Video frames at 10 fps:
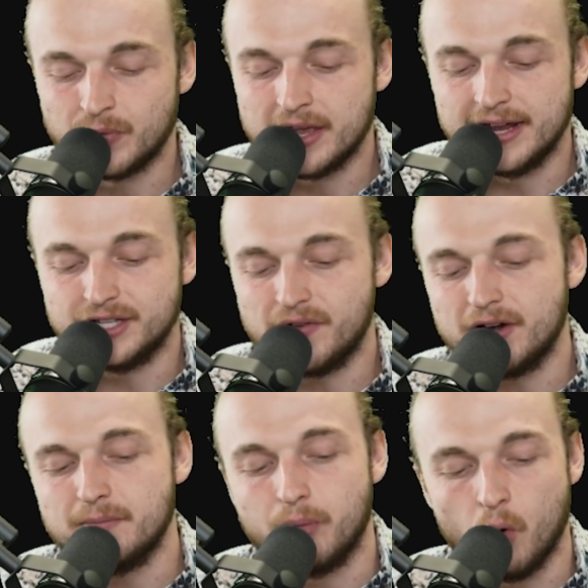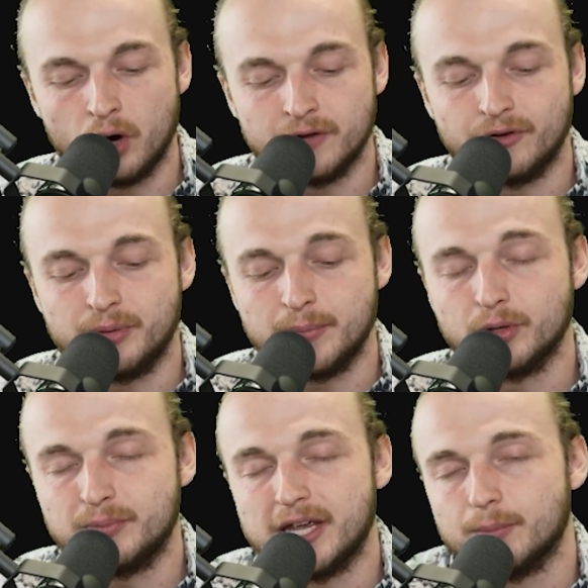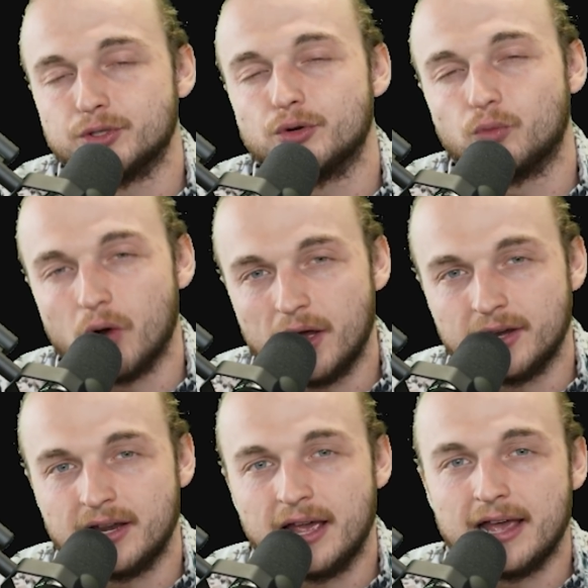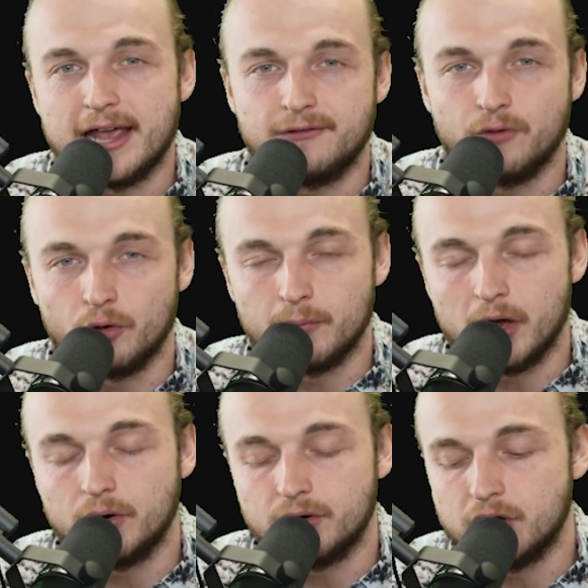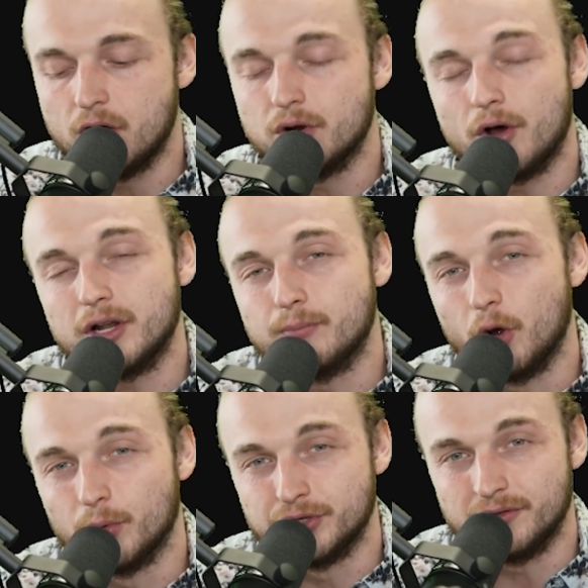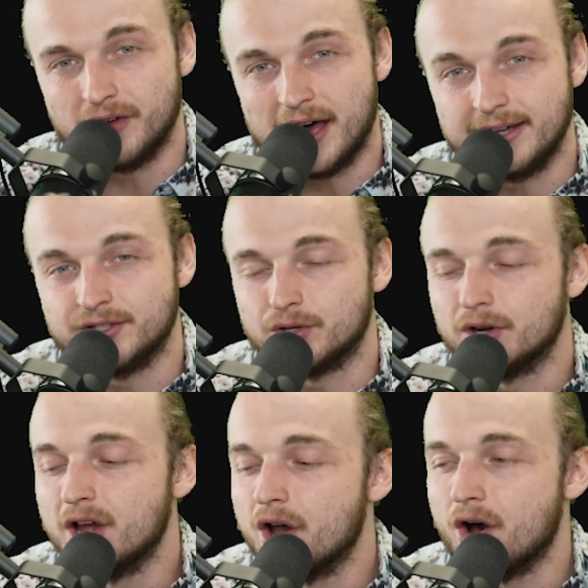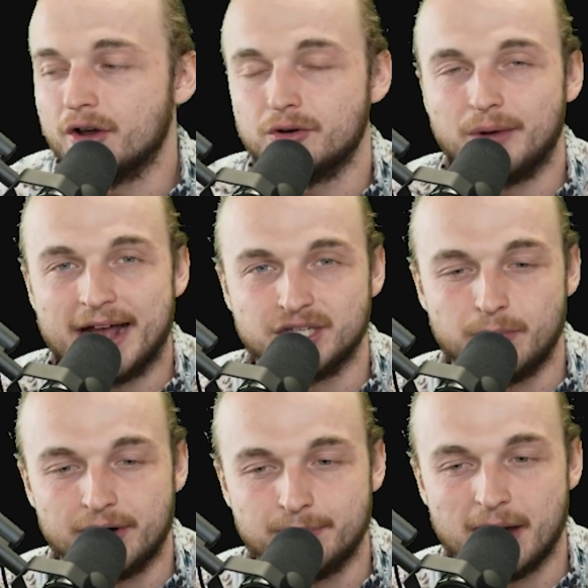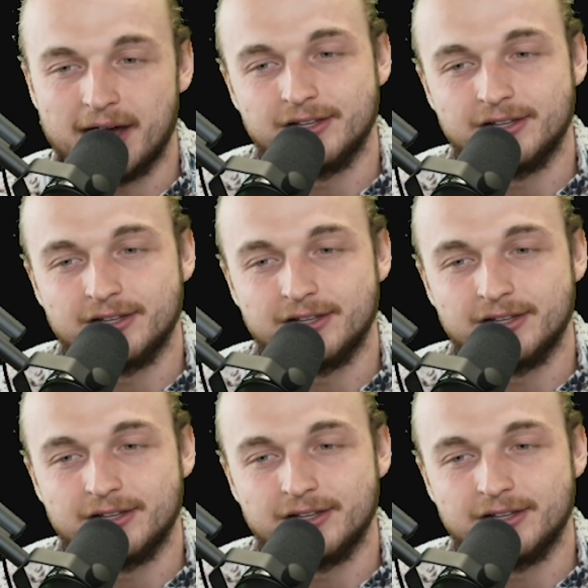And it's very important for people to be able to run a full mode node on a mobile device or on a Raspberry Pi.